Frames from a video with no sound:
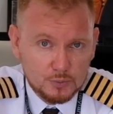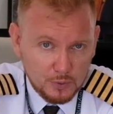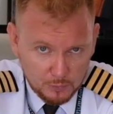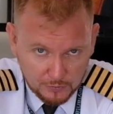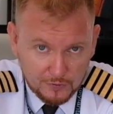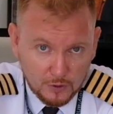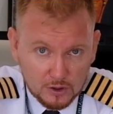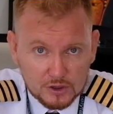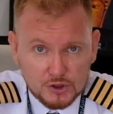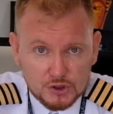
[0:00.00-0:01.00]
we will
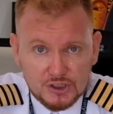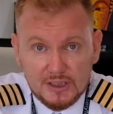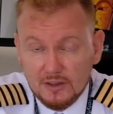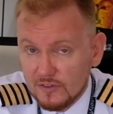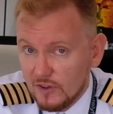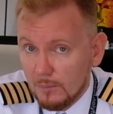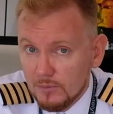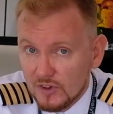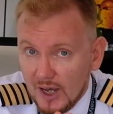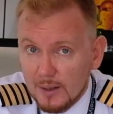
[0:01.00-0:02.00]
start to see
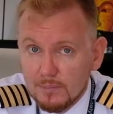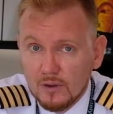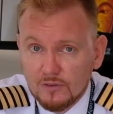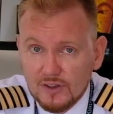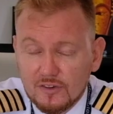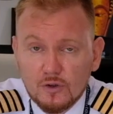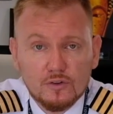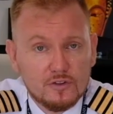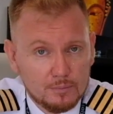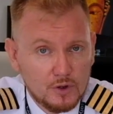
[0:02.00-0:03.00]
some type of
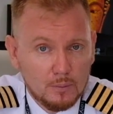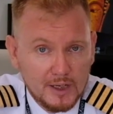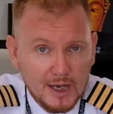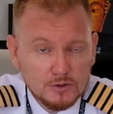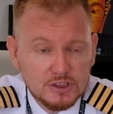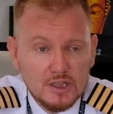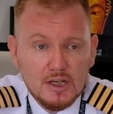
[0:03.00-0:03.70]
concept coming out.